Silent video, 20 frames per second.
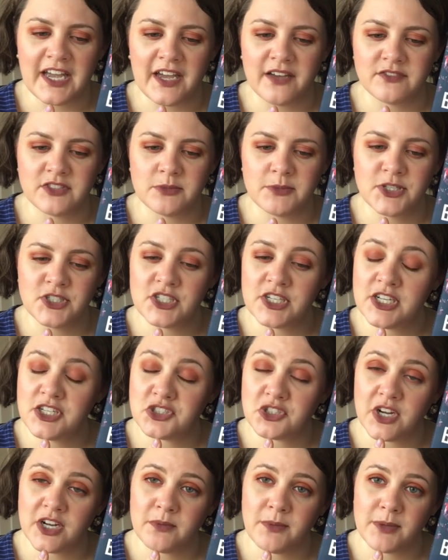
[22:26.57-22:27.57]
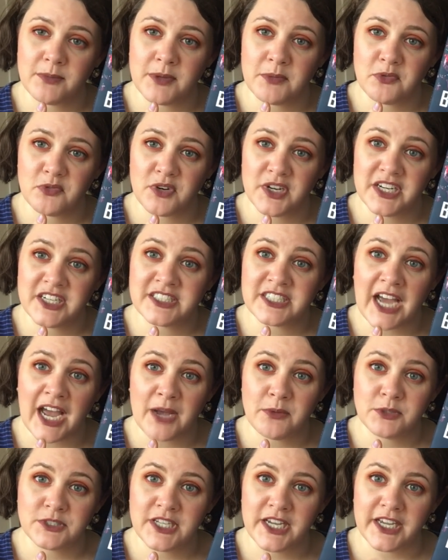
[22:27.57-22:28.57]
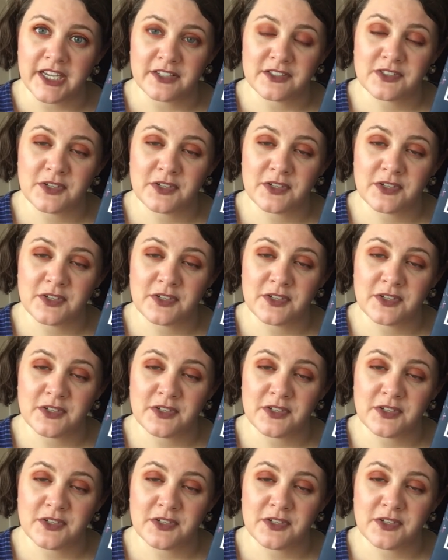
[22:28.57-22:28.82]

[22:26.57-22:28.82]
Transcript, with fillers: have to mention it and try to make people read it, I will take.